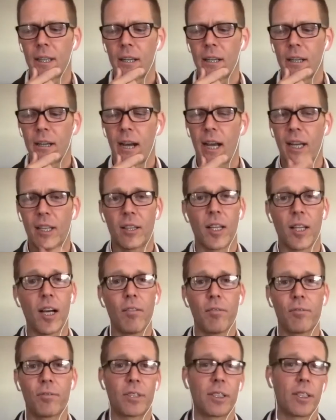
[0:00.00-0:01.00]
I
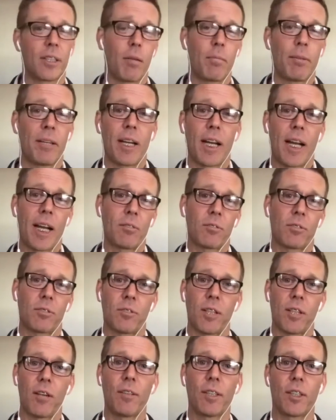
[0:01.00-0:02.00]
loved, I mean, I was
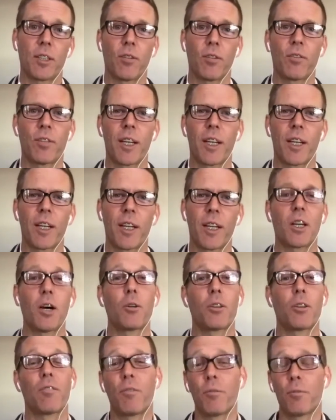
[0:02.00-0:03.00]
loving it over there. was,
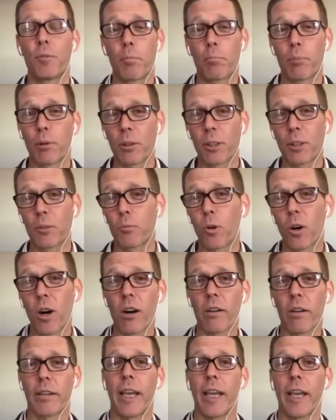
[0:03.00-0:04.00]
oh, the, the Berlin
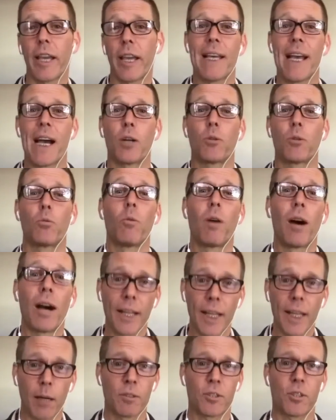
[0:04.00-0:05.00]
Wall came down
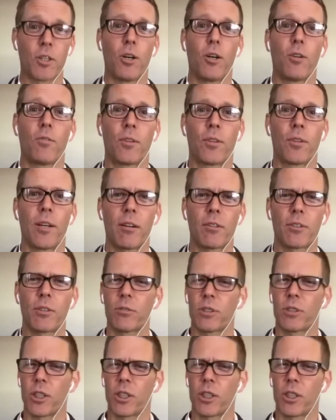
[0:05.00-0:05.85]
while I was over there. So wow.